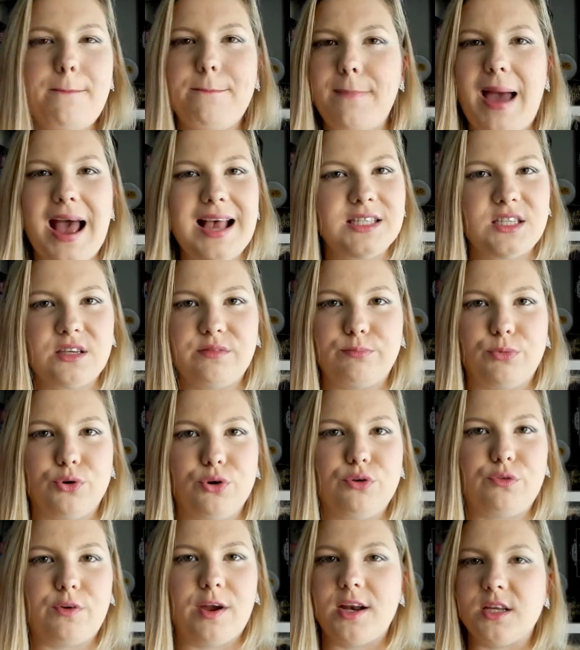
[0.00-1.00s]
a massive
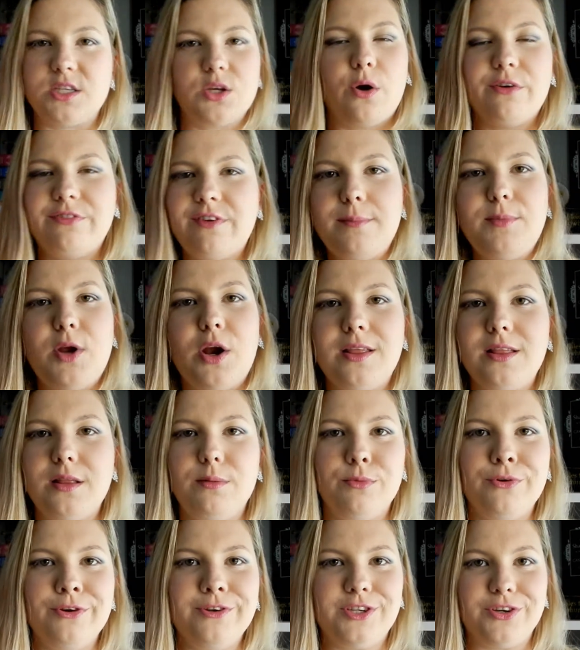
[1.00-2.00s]
mood reader, so if I'm not in
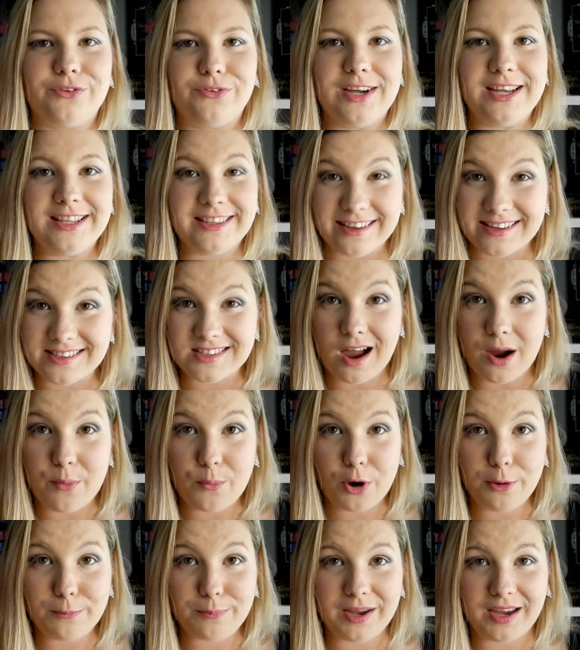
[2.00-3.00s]
the mood to read this, I
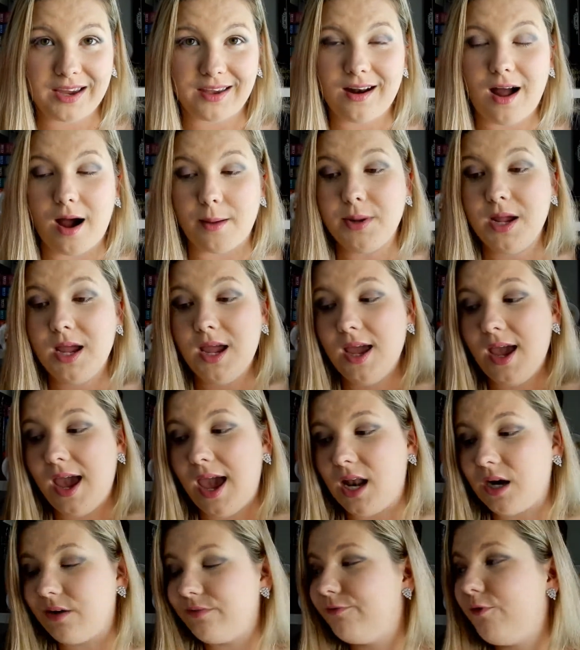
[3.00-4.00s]
won't pick it up,
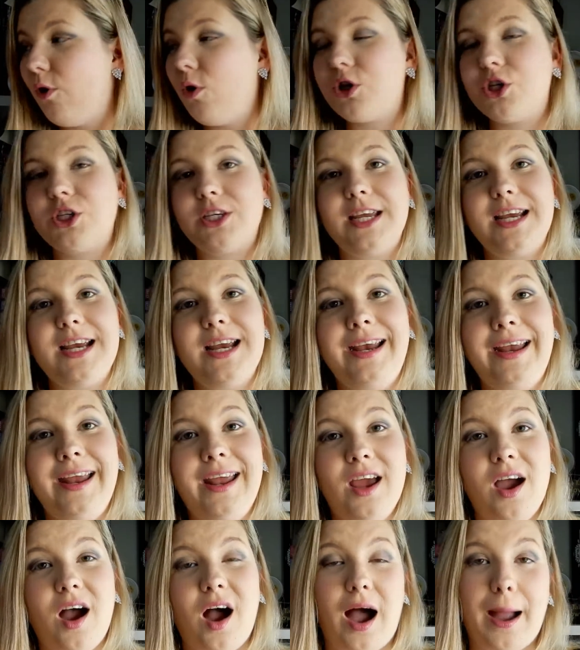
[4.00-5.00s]
and unfortunately
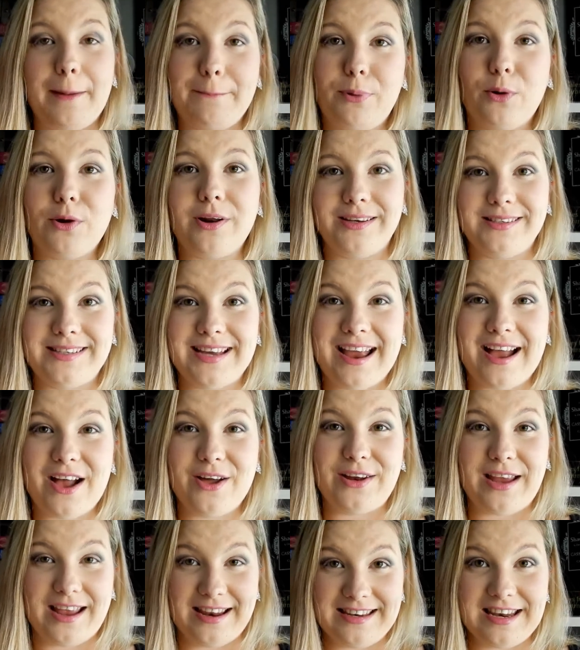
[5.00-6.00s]
I put it
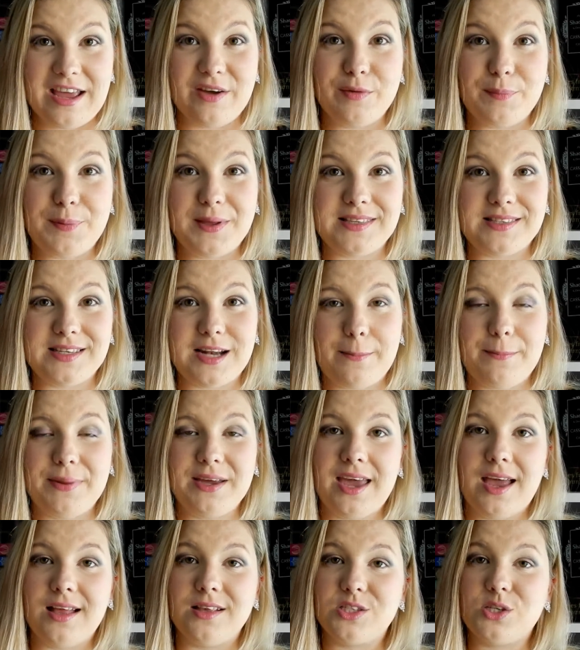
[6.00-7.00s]
down and never picked it up
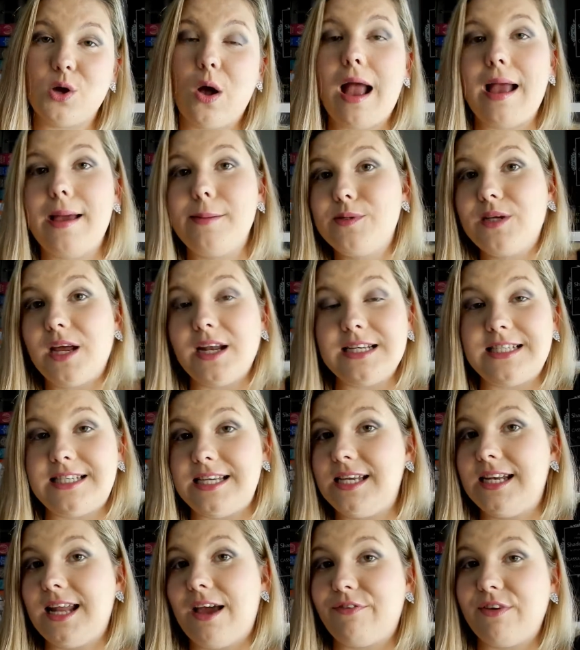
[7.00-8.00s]
again. So I am going
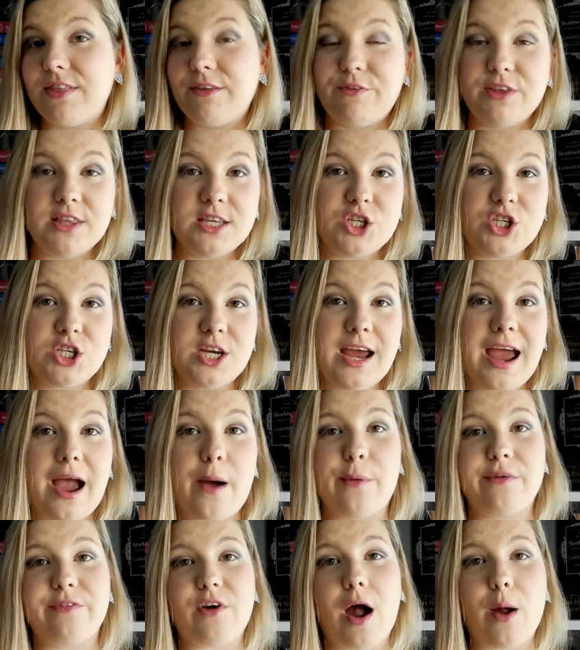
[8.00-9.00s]
to DNF it for this year.
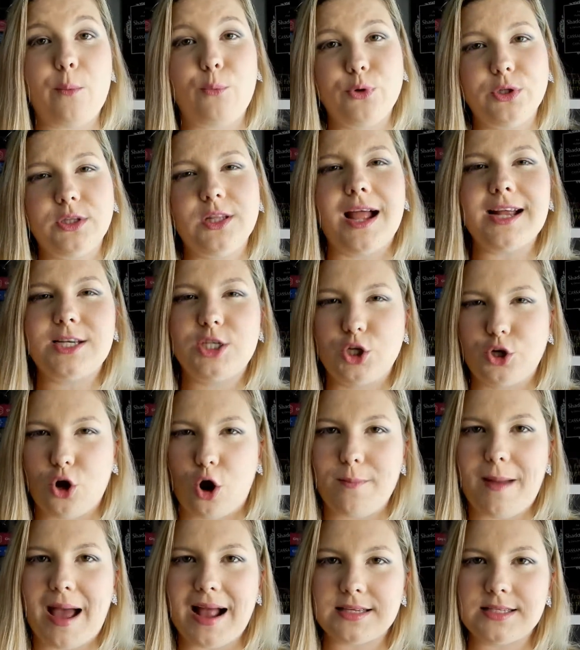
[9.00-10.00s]
However, I would like to
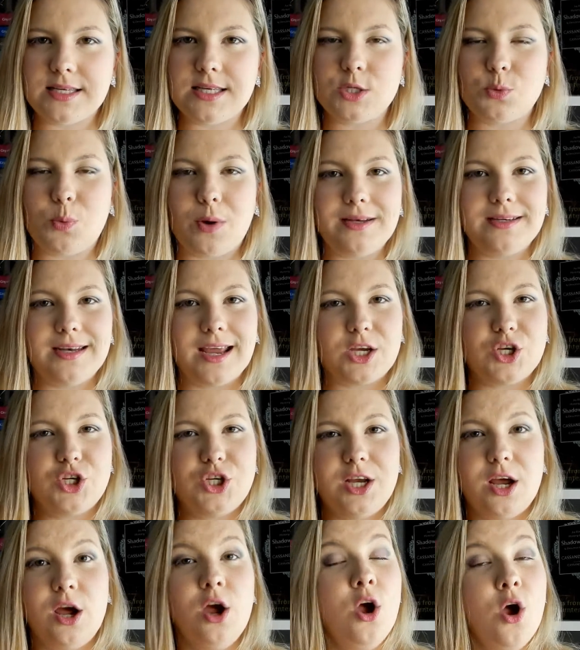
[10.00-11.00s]
go back to this one
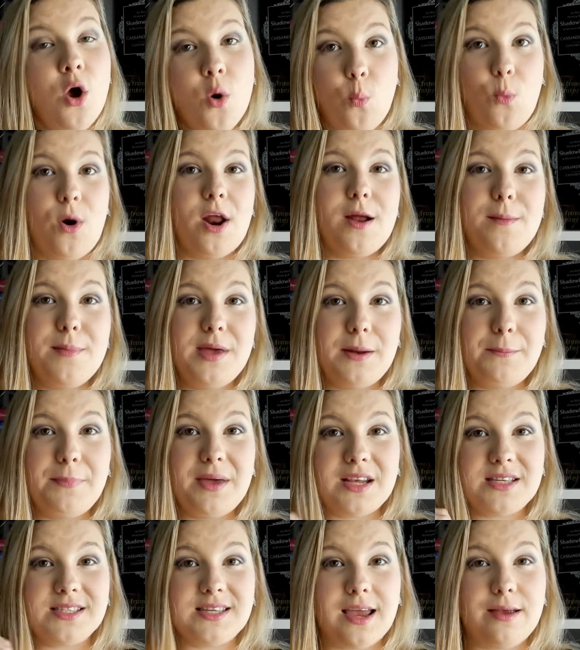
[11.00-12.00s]
next year when I'm in a
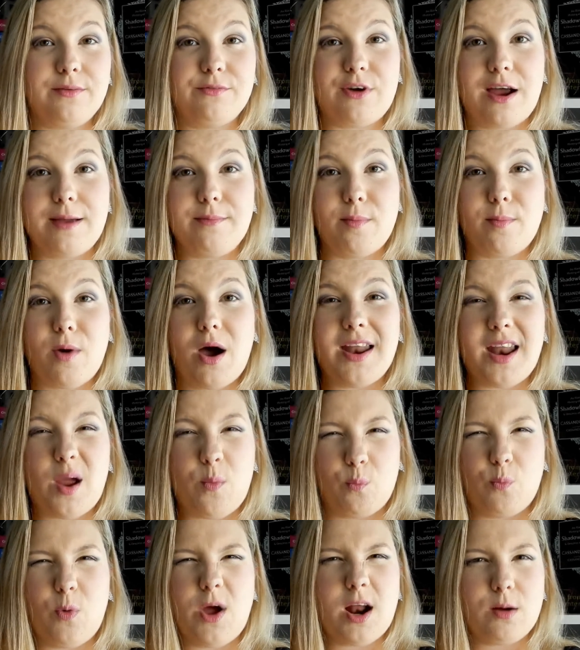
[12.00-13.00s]
better frame of mind
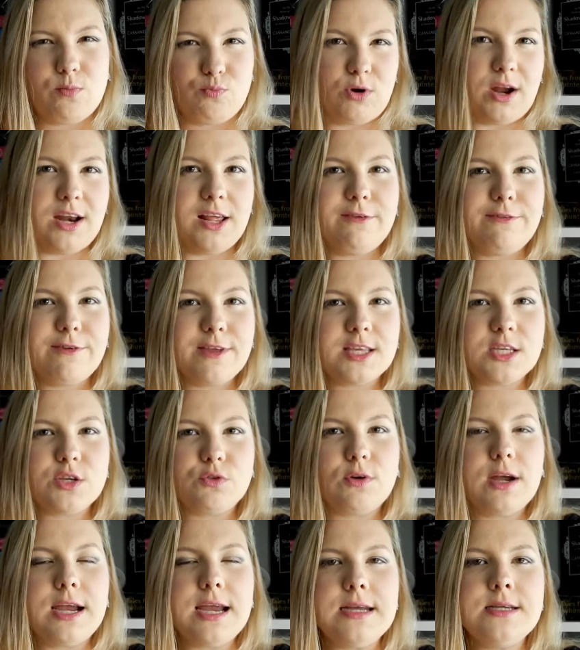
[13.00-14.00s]
and when I'm ready for
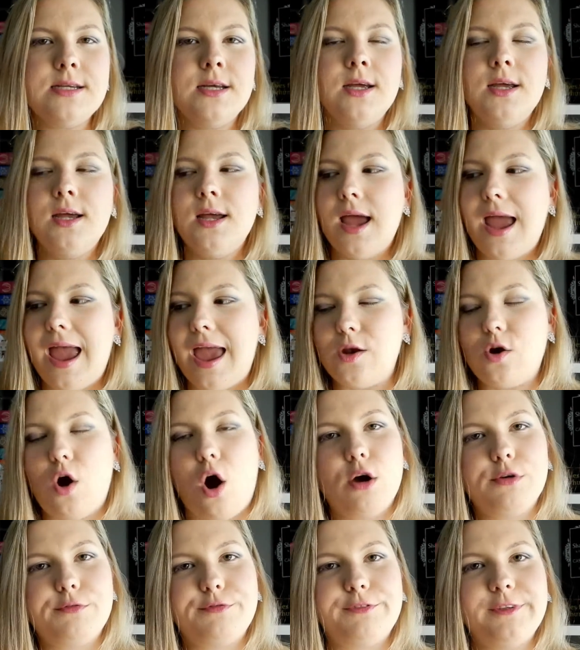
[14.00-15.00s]
this read, and
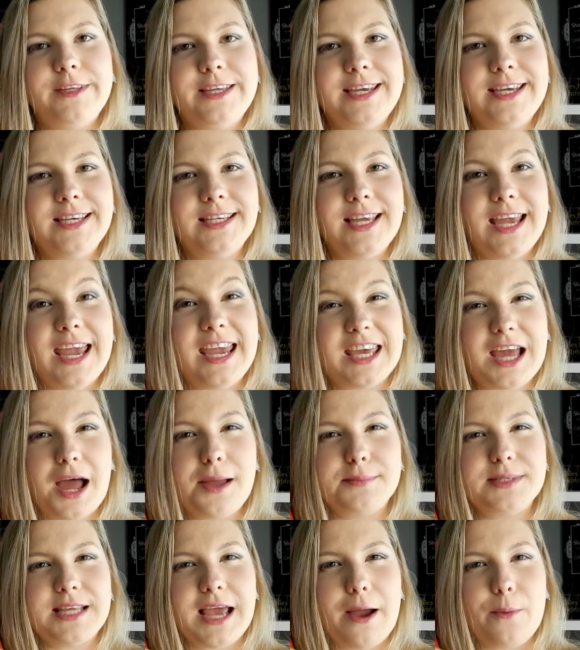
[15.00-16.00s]
hopefully it
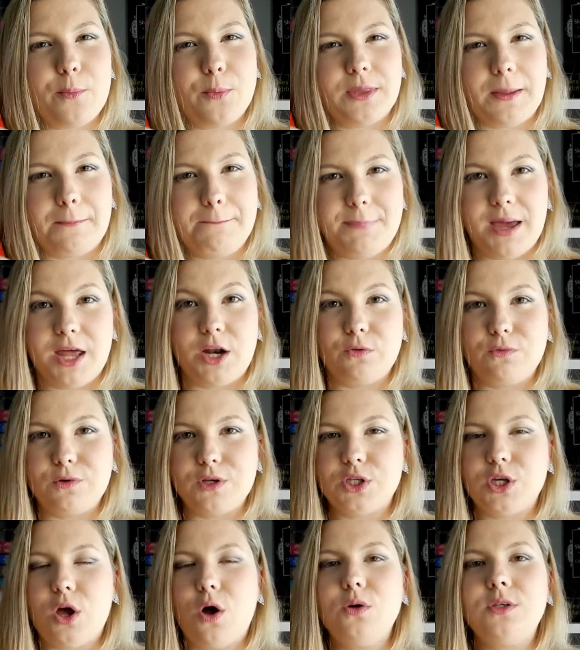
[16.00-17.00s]
comes out with a better
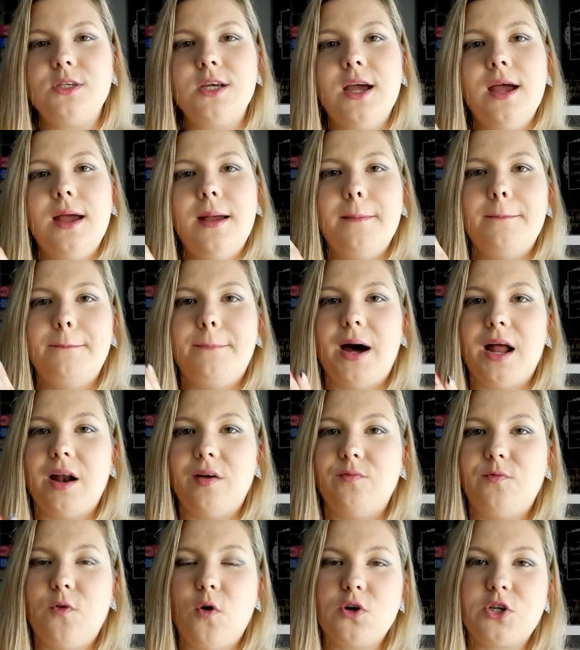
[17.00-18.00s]
result. But
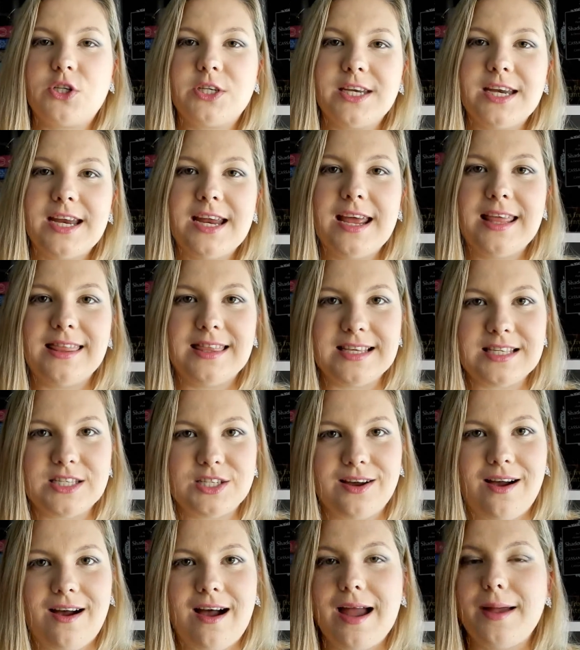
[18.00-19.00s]
unfortunately
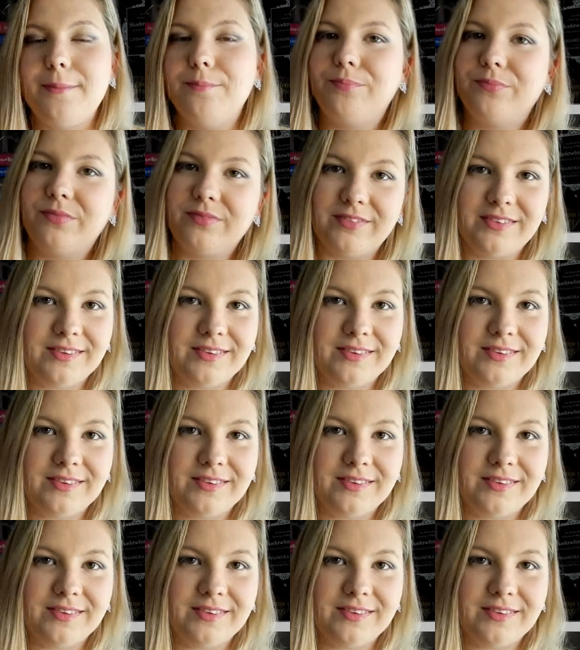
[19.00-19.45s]
this time